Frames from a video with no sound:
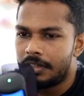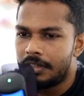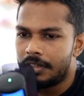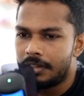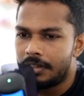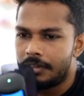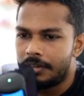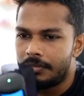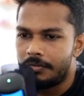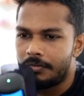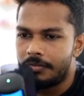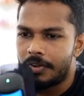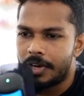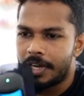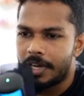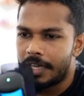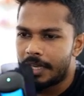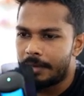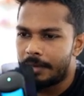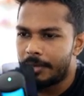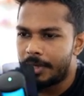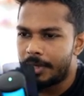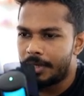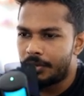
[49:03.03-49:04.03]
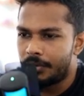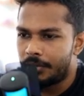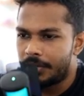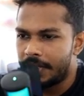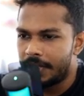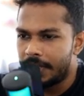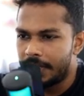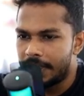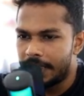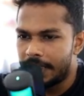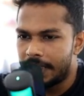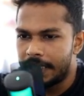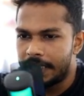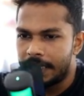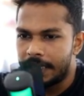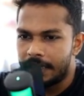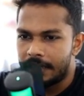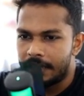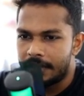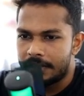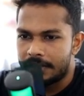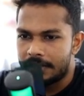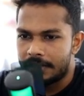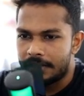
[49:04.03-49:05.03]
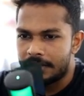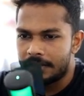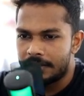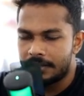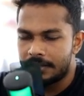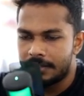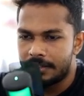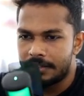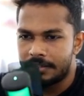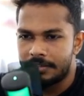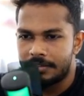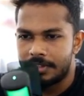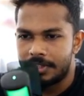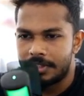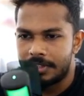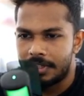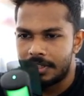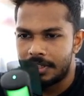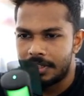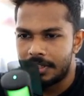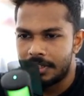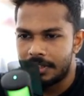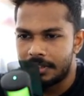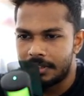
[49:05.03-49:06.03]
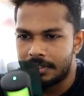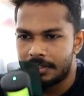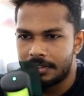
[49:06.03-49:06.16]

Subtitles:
Why am I not getting any errors? What the hell?